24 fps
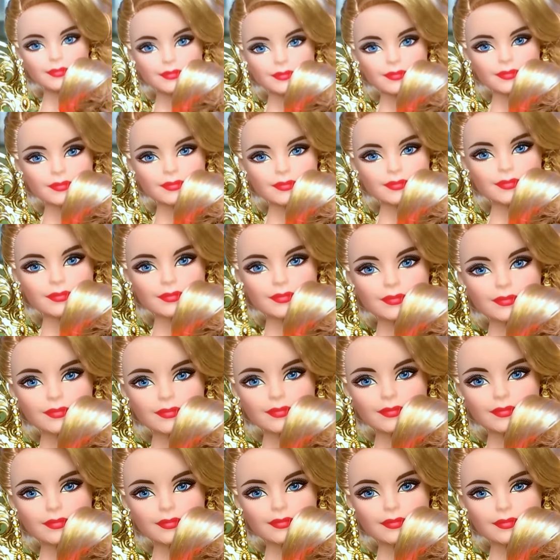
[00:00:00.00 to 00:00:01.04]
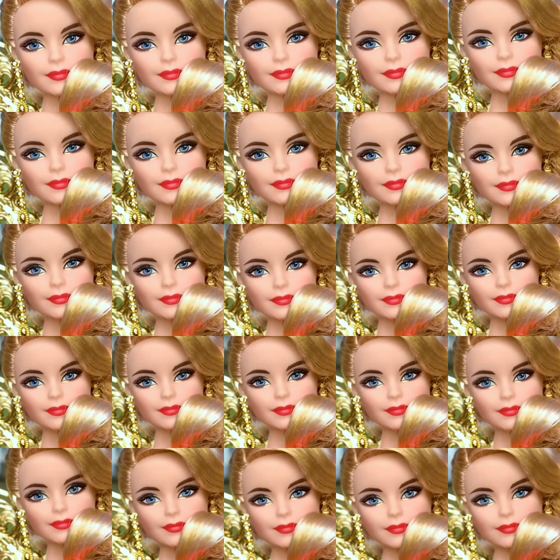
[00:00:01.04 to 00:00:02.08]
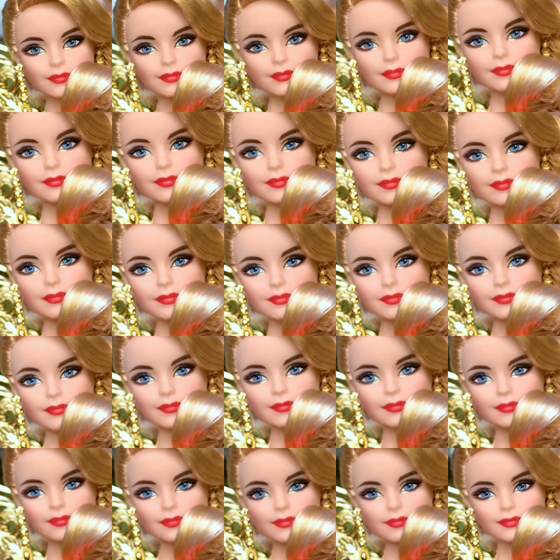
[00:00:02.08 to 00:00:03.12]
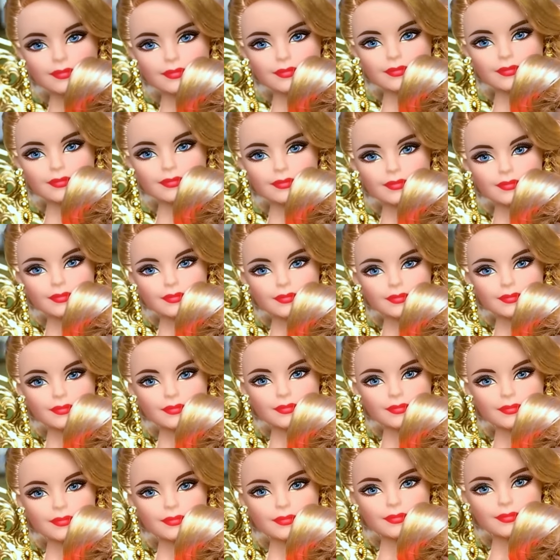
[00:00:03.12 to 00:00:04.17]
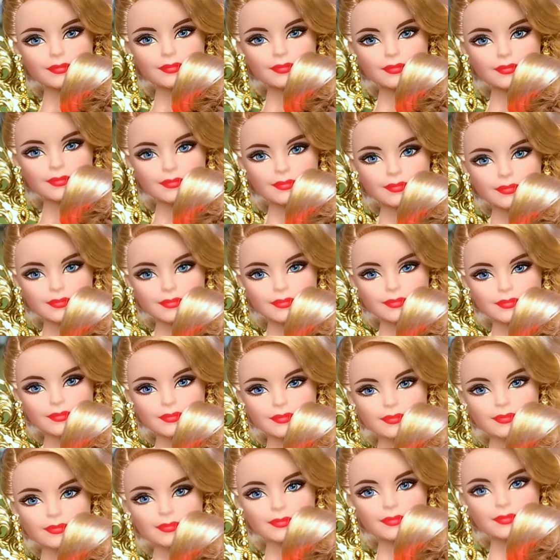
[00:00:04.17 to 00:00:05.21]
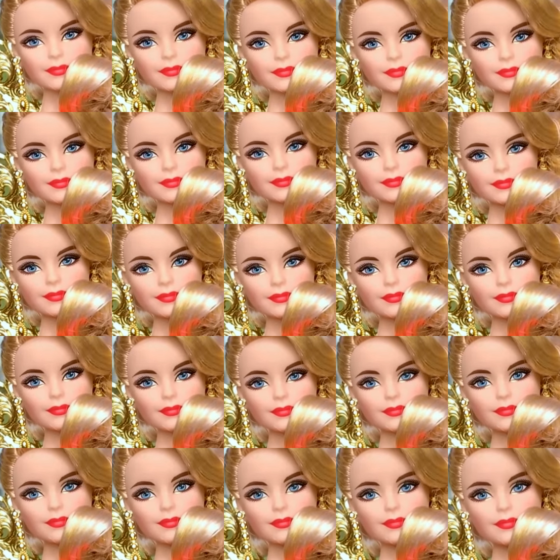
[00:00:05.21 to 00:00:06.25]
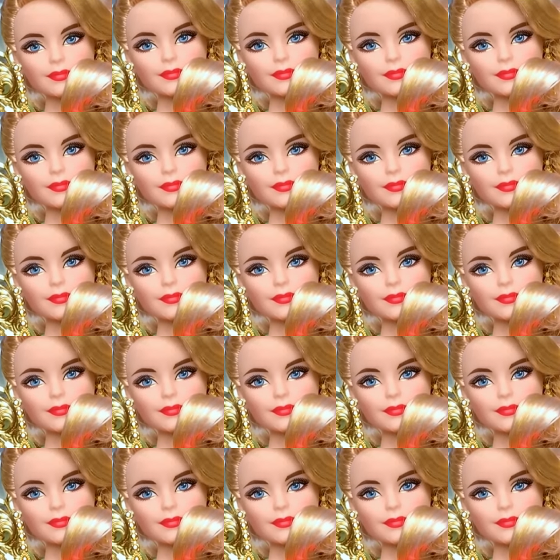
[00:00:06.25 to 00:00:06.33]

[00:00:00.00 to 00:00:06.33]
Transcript: she has a really nice makeup. Their hair are great, and the, you know, accessories make her a really